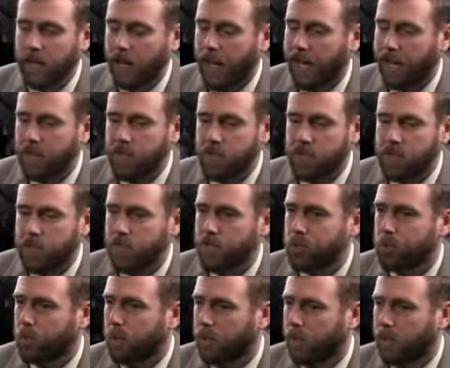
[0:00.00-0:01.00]
I can use
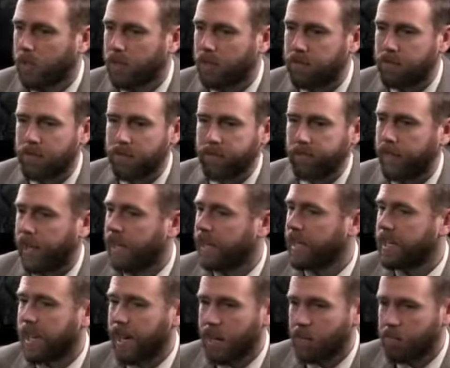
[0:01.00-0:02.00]
this with
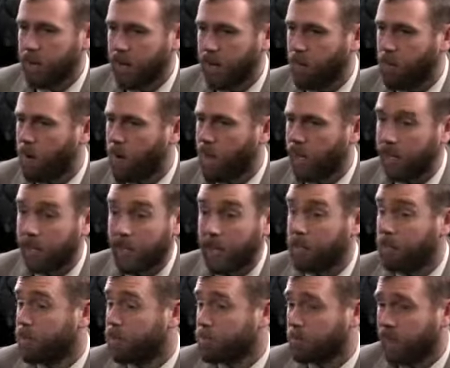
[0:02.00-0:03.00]
any camera I want. Can I
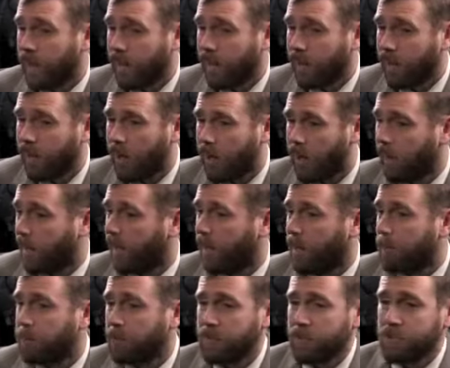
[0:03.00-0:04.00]
do this with analog? Can
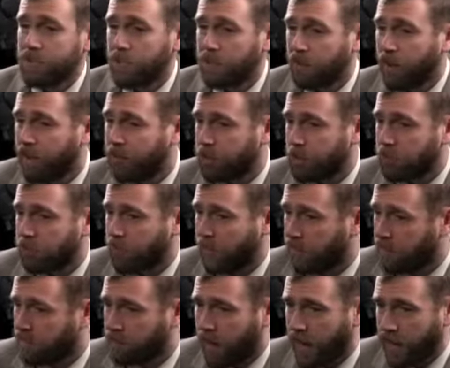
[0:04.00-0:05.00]
I put this in a
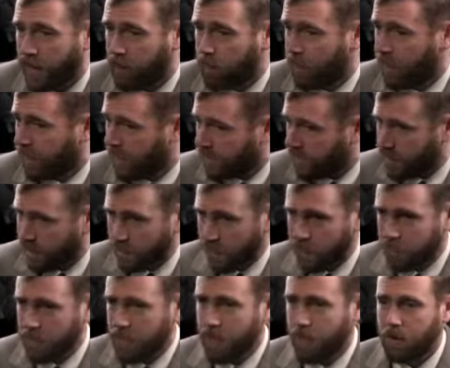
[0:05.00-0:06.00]
retrofit environment?
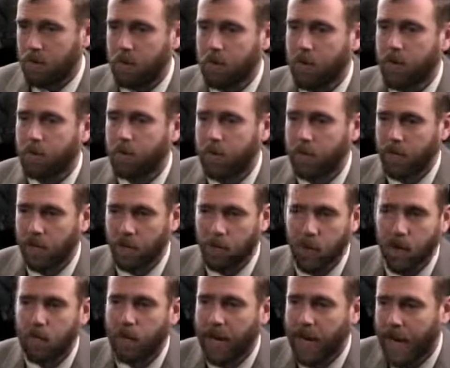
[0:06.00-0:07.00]
What
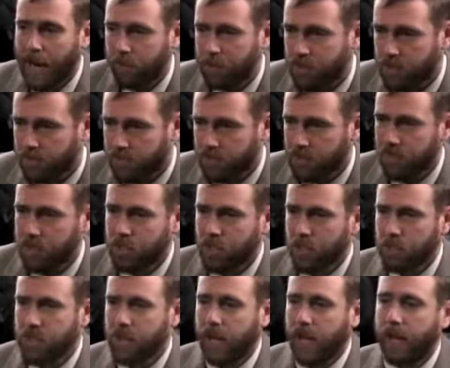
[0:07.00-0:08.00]
are my options in
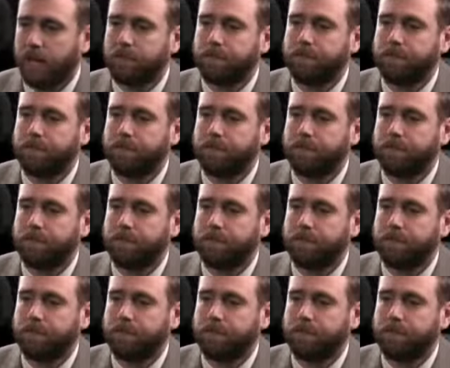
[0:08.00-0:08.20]
terms of that?